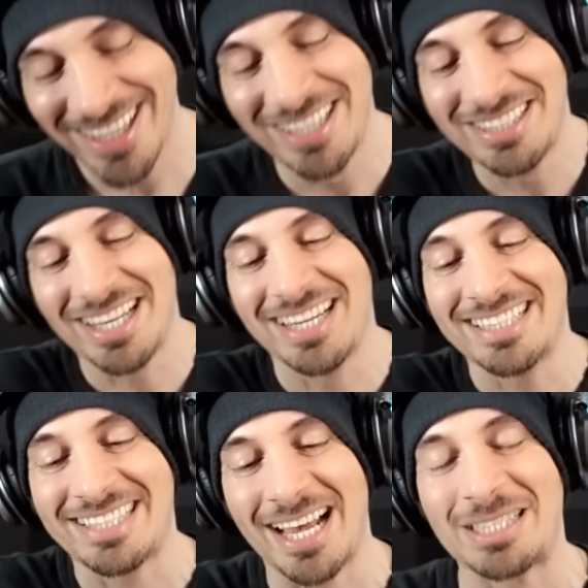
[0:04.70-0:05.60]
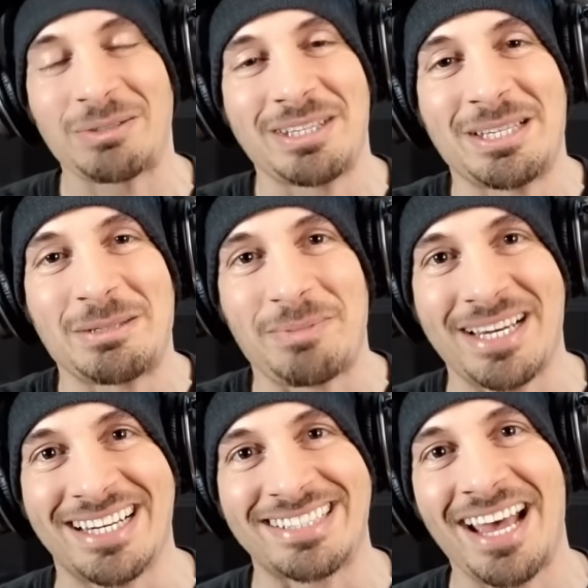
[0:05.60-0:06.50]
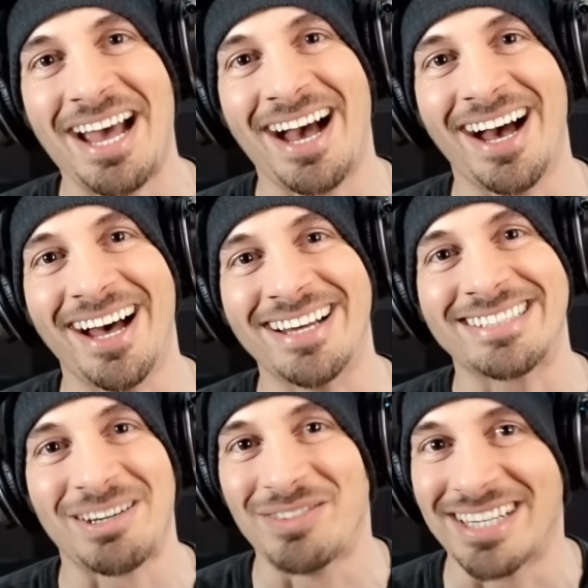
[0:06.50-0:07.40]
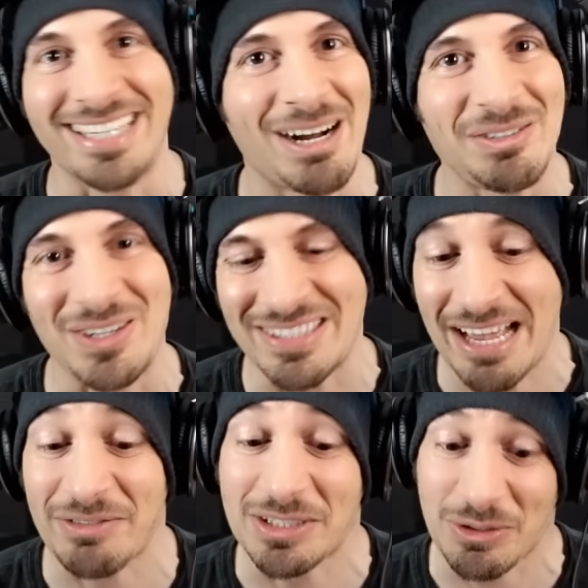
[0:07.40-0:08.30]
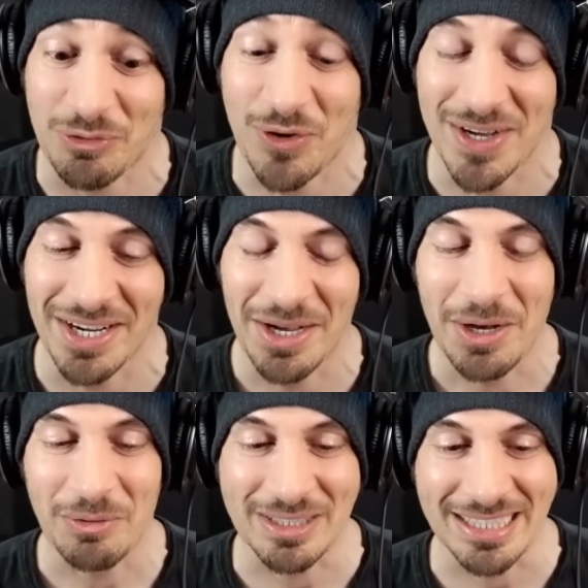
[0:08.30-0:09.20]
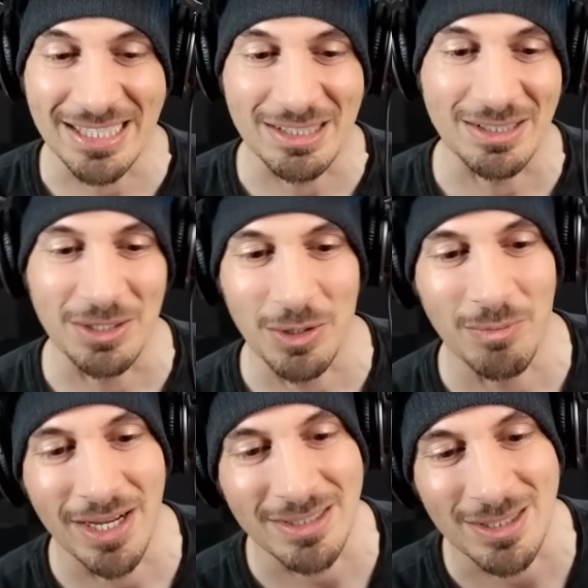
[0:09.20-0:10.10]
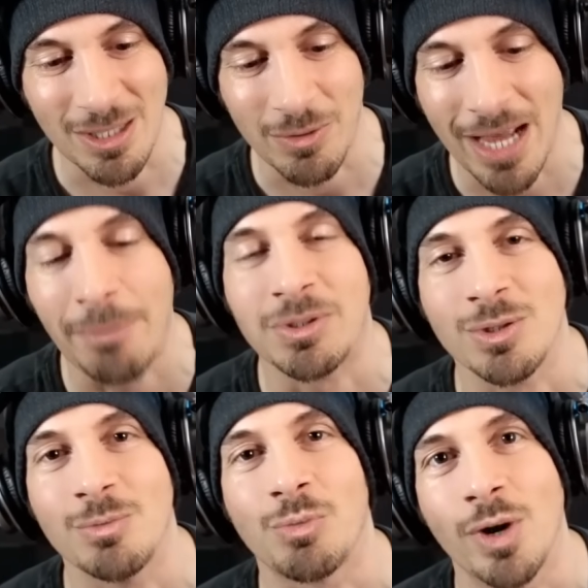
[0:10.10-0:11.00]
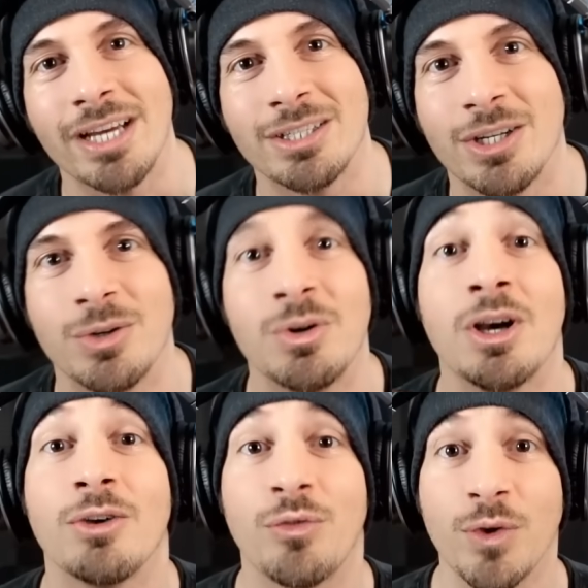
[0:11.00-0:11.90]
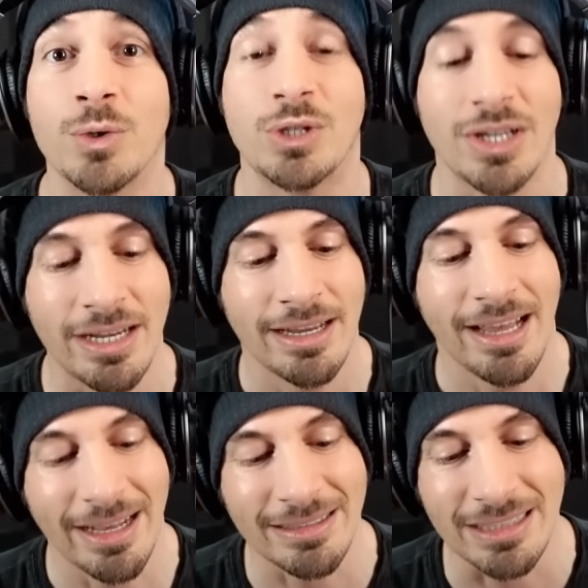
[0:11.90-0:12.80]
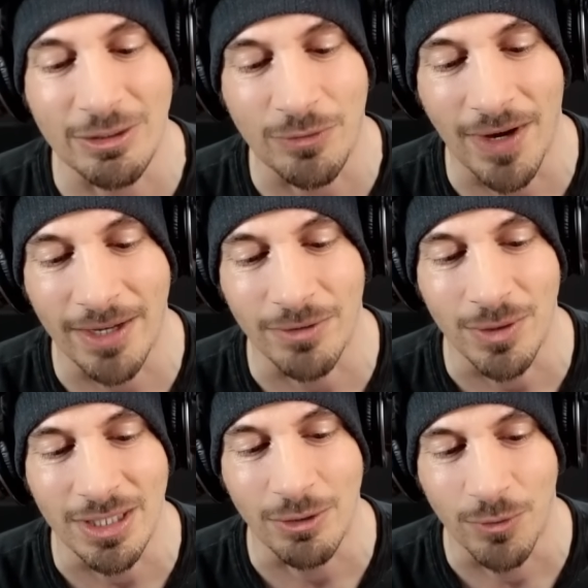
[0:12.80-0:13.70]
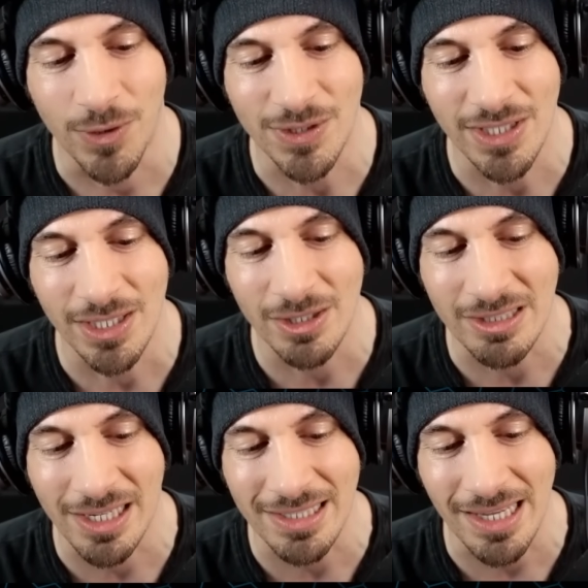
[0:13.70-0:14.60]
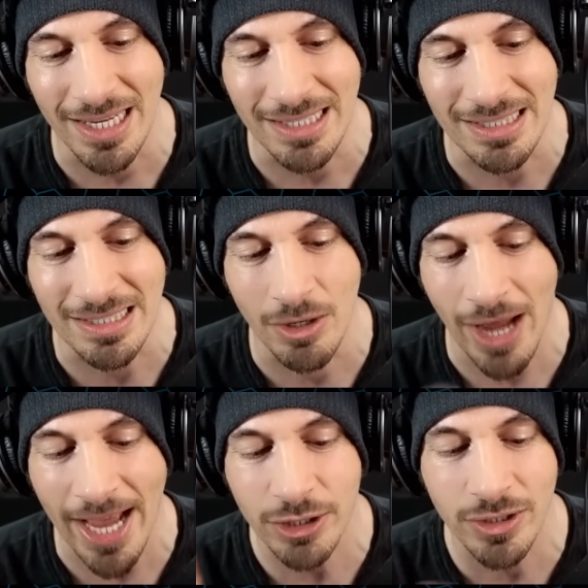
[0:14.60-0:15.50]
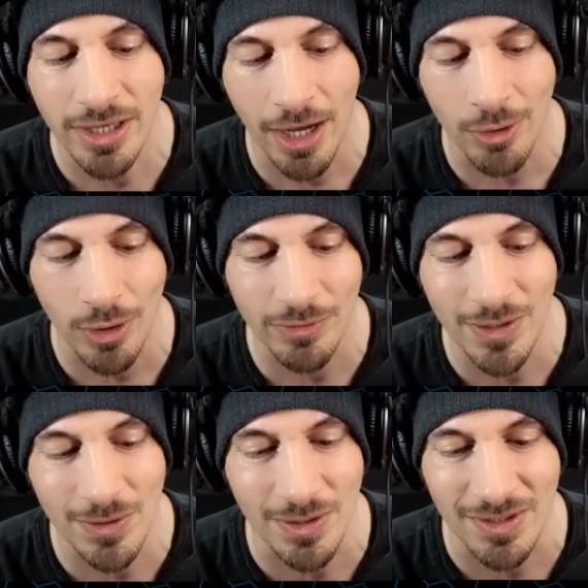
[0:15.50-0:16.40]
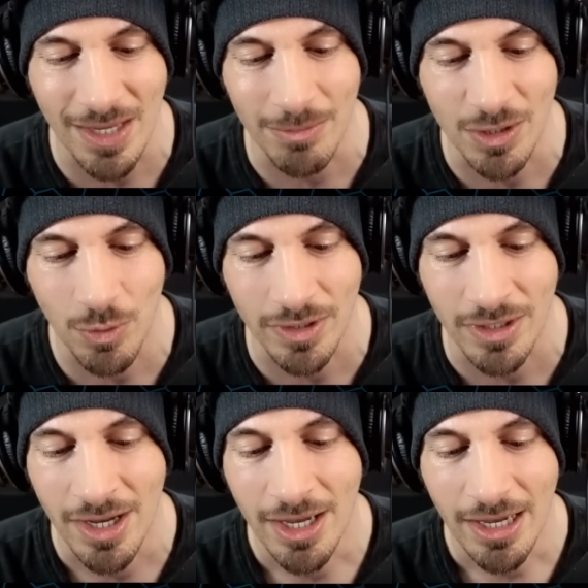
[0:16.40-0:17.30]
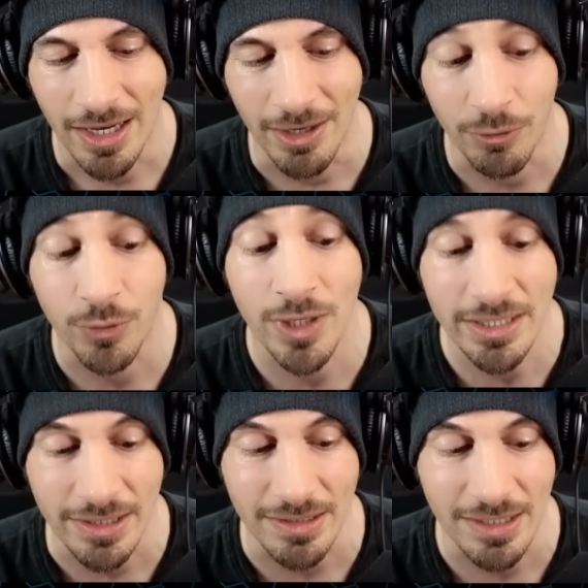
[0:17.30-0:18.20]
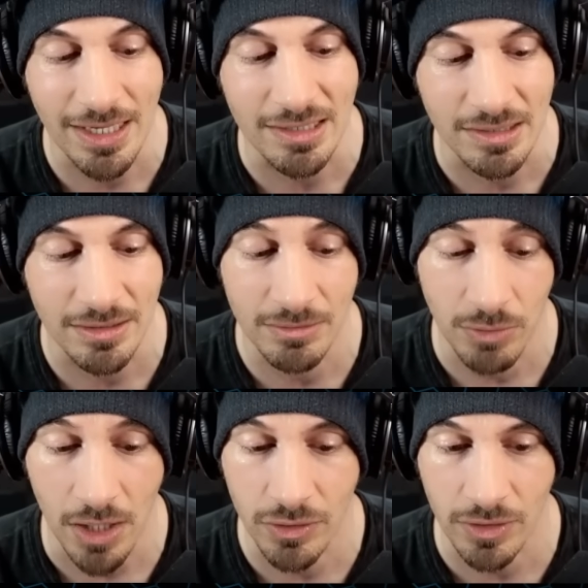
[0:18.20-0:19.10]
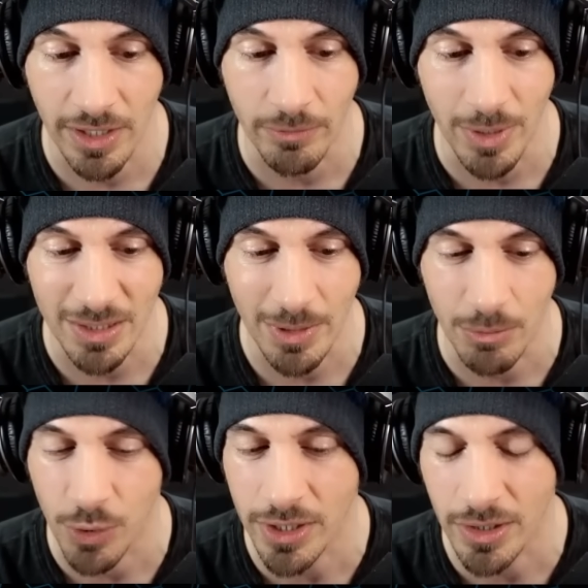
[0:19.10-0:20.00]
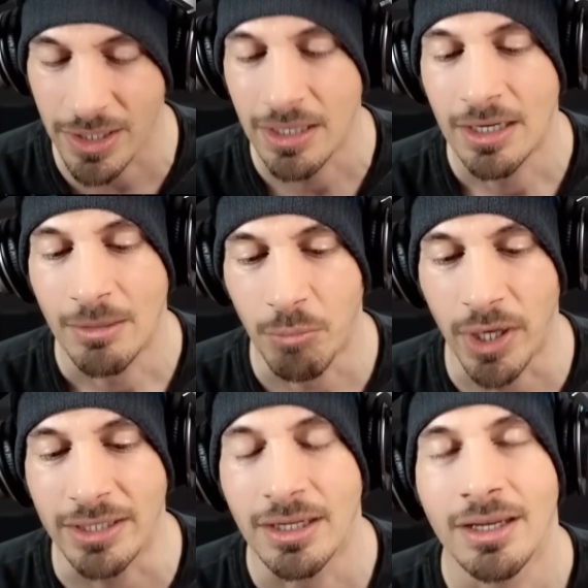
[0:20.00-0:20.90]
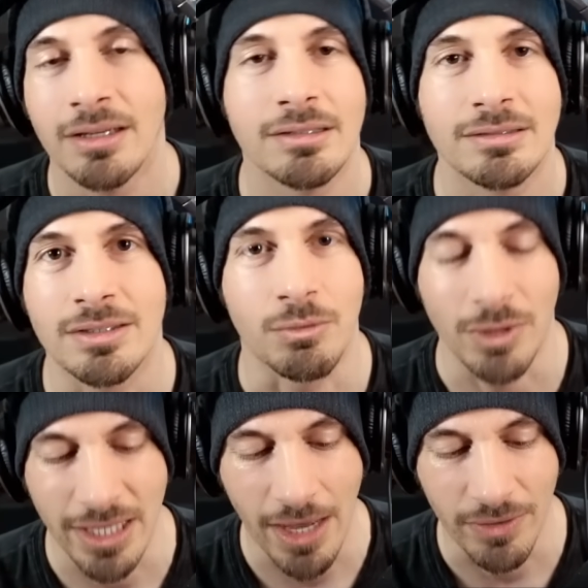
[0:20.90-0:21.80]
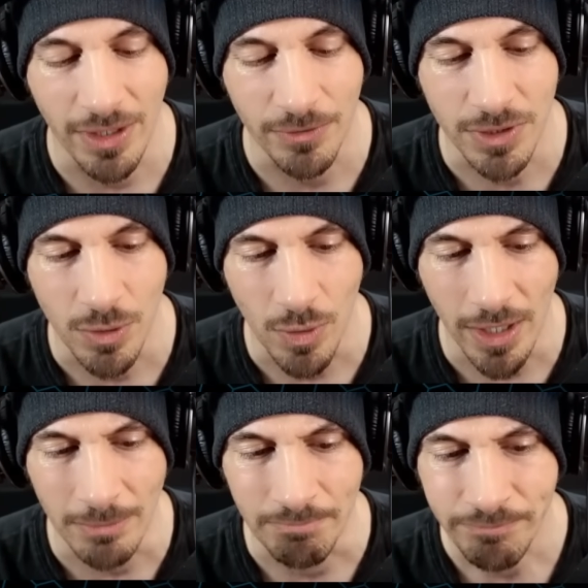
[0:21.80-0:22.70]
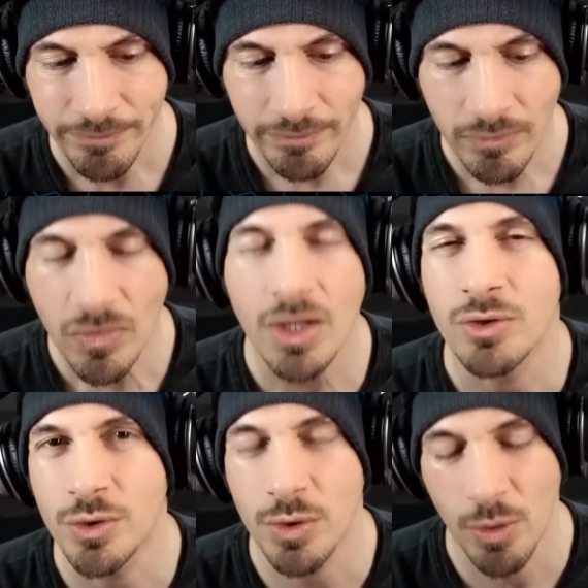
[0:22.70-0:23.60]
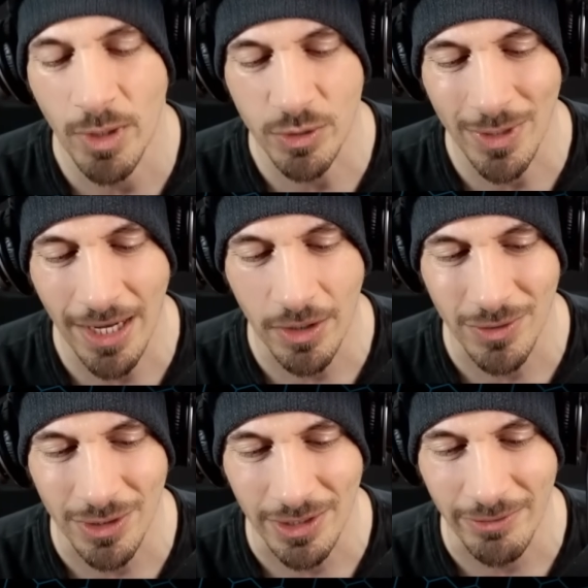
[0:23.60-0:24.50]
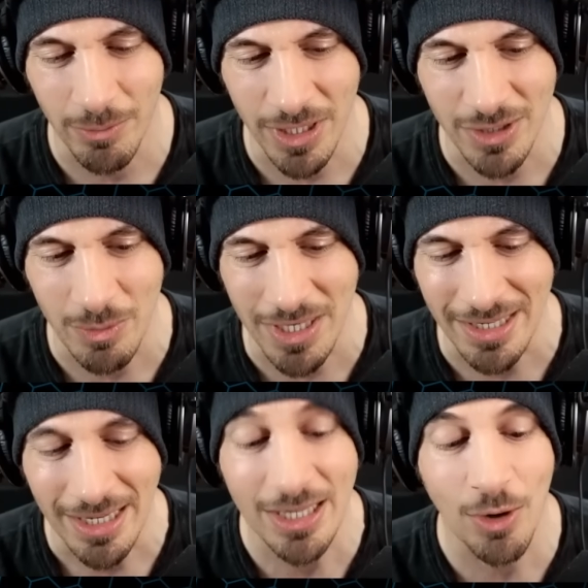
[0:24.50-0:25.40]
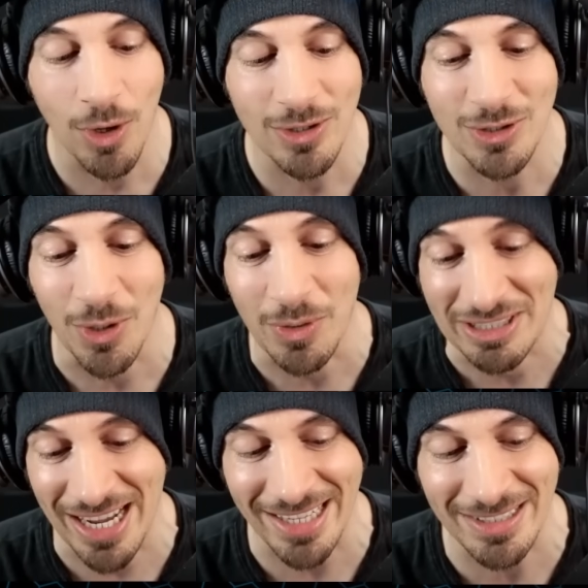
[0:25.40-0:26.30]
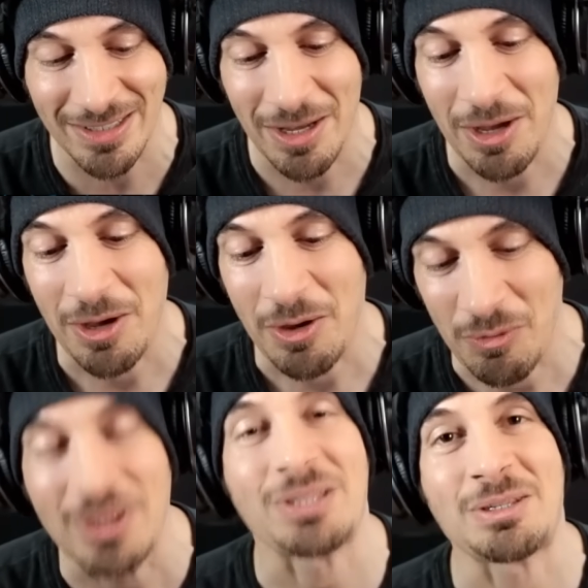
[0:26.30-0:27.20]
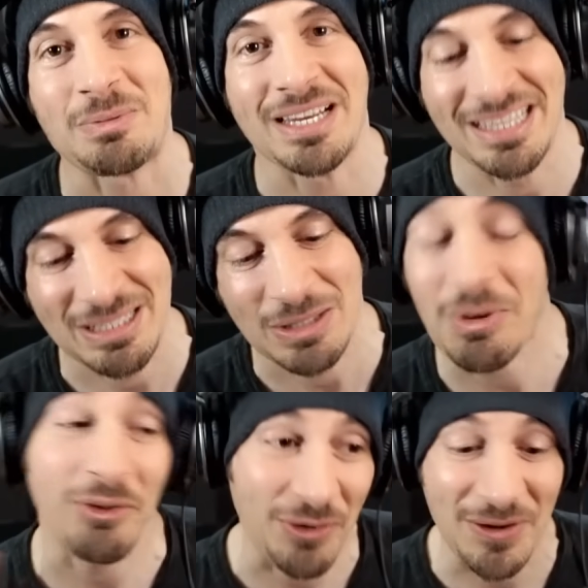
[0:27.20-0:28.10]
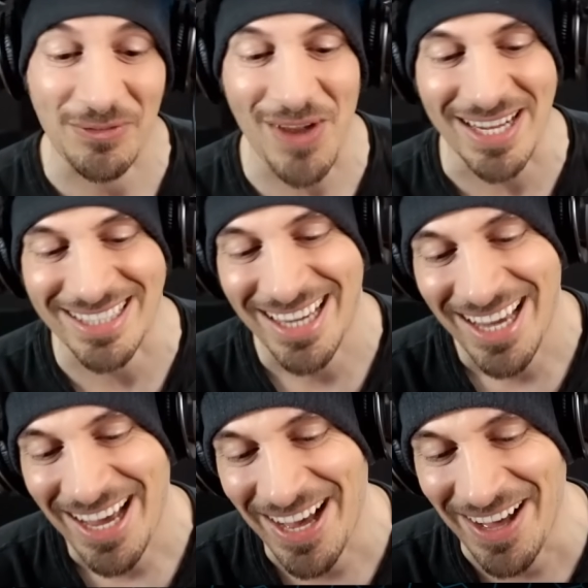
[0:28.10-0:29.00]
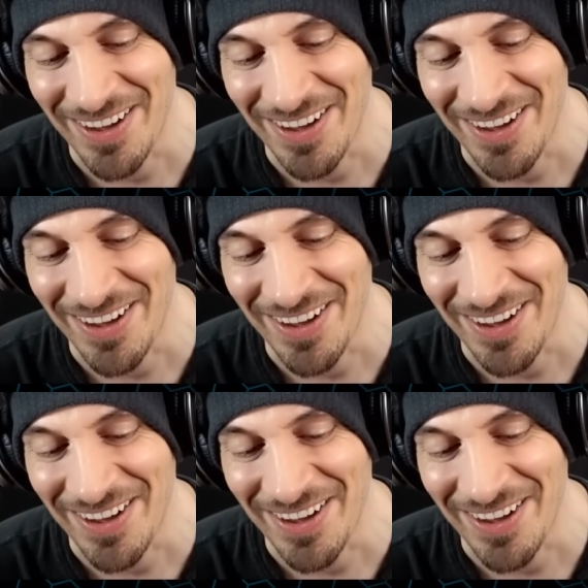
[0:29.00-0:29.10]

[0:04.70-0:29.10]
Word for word: is that he attacks with his penis. Ah, uh, someone at Kanto is having some fun with these new monsters. So Gapsoo, brand new fusion LD5 unit. The first skill does a stun. Actually, not all of these are the same. This one uh, freezes. He has 111 base speed, pretty good, but doesn't really have enough to um, do too much with that 111 base speed. He also attacks with his penis as well. Fun fact. Uh,